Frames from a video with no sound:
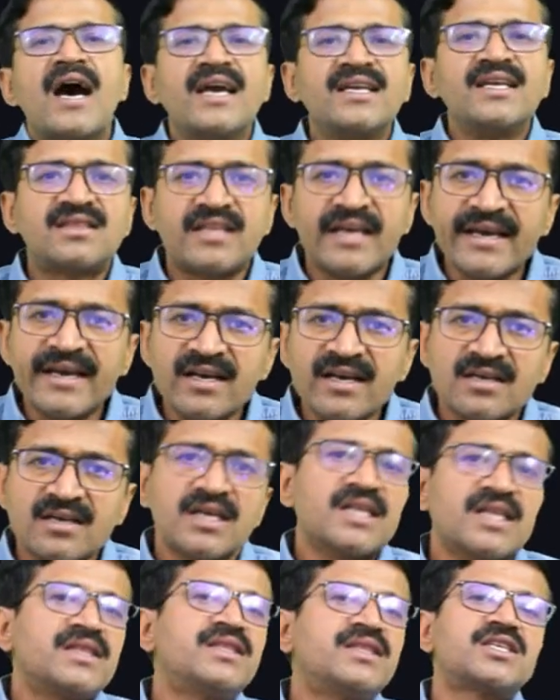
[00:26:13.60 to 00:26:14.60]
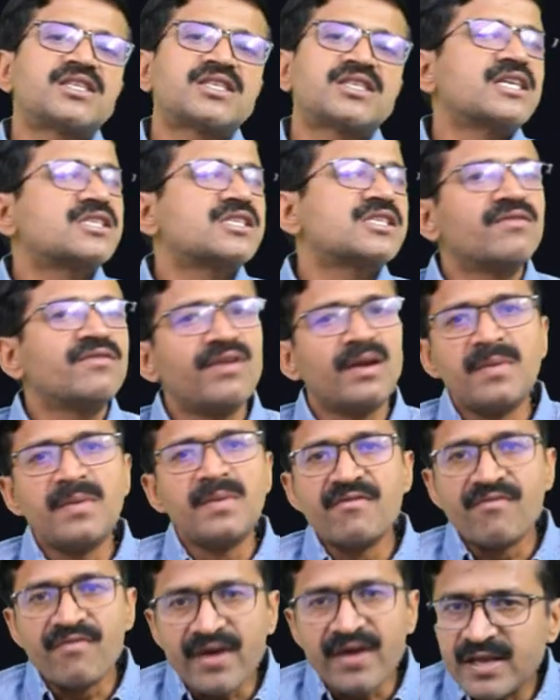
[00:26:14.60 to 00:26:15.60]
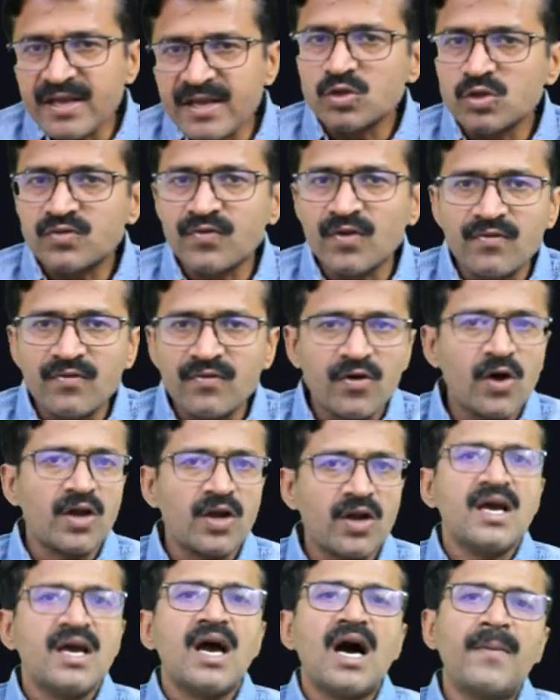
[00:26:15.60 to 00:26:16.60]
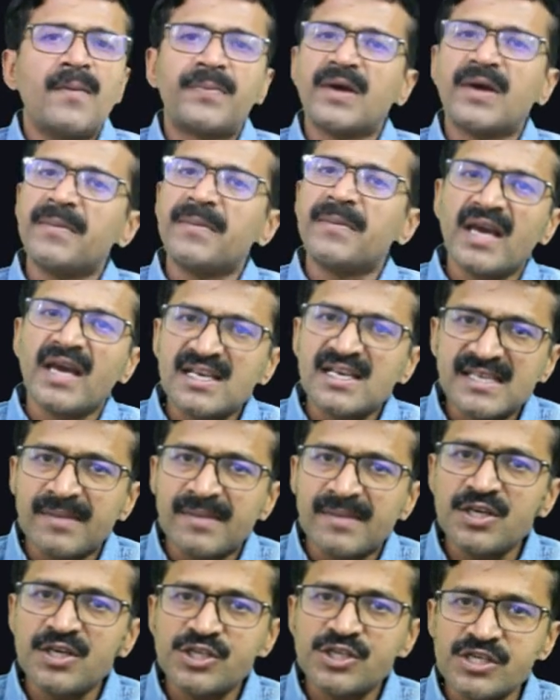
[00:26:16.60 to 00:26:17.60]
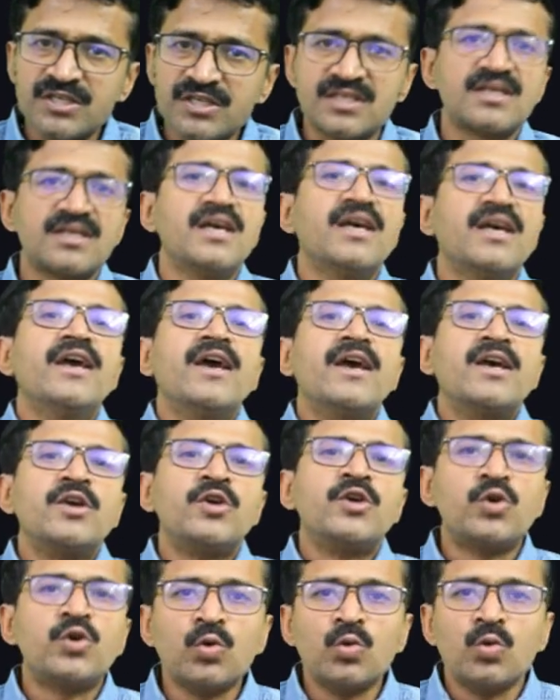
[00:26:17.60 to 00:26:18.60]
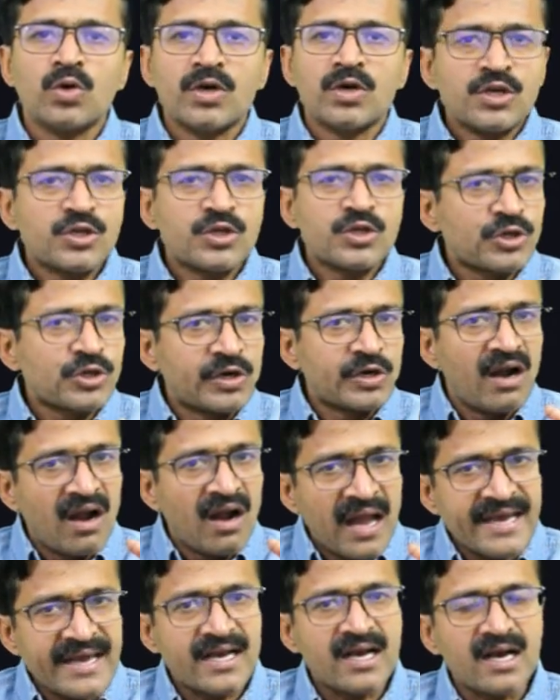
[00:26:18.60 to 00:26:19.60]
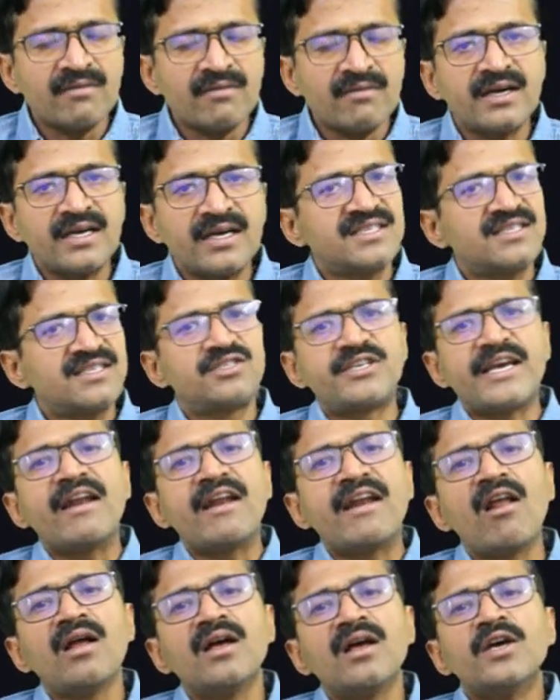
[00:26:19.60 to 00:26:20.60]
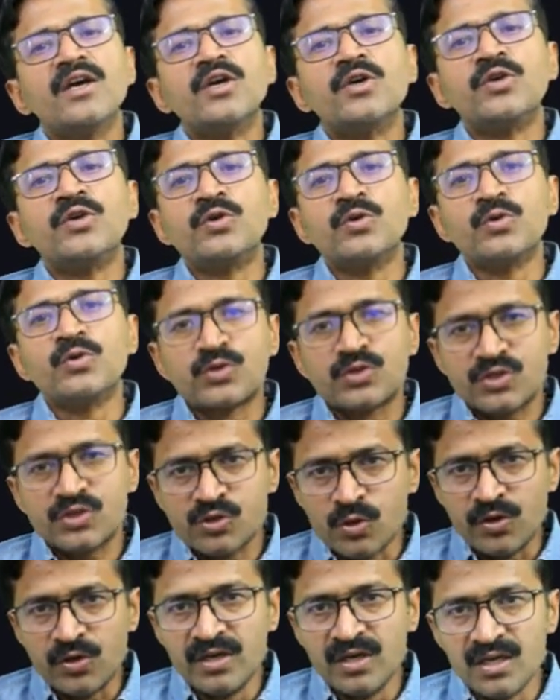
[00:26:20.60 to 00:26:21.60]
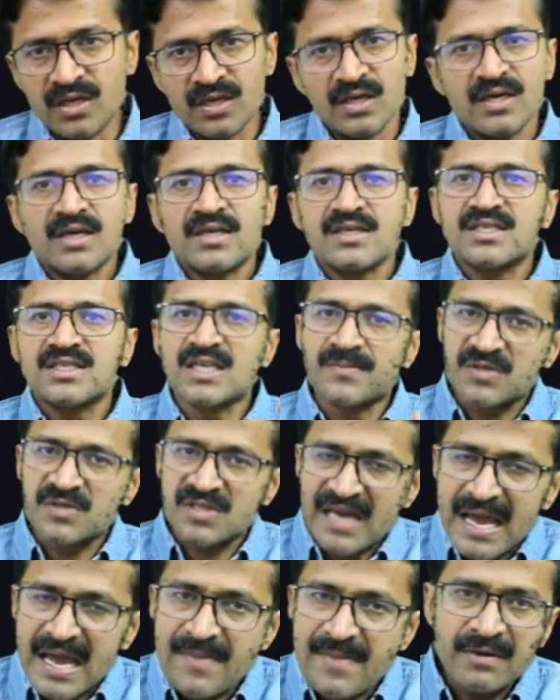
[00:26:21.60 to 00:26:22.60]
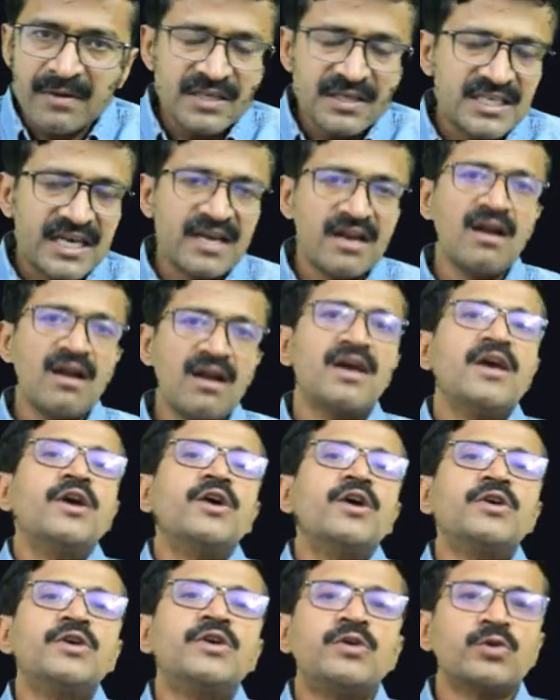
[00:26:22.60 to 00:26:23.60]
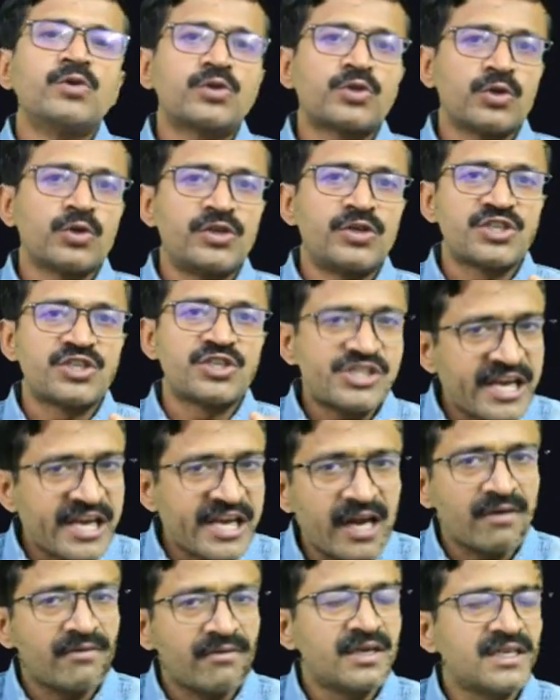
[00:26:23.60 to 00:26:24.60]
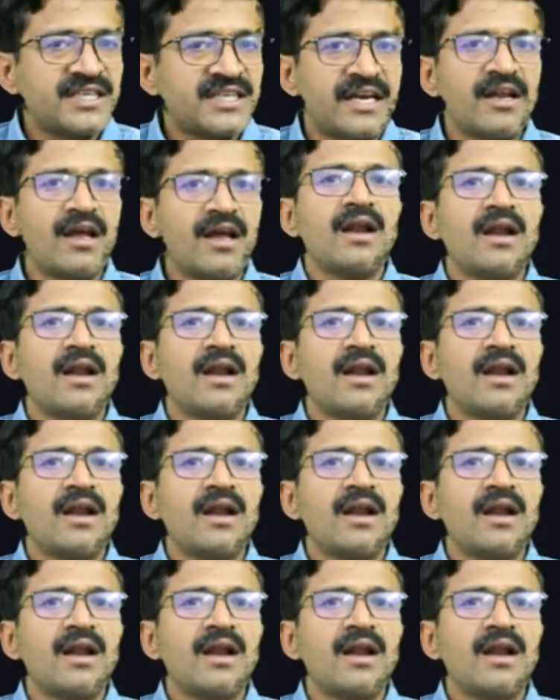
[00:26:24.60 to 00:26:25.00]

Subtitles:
think this session will be very useful for upcoming examinations. You should like our channel, you should subscribe our channel, you should share our channel,